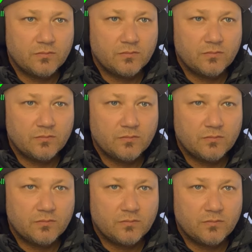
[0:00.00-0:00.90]

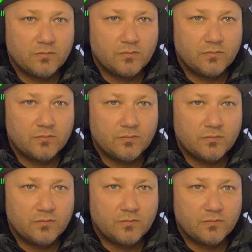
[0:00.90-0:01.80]

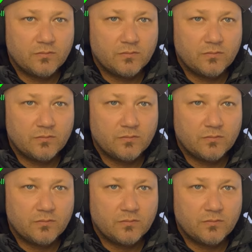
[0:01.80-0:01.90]
Nothing is said.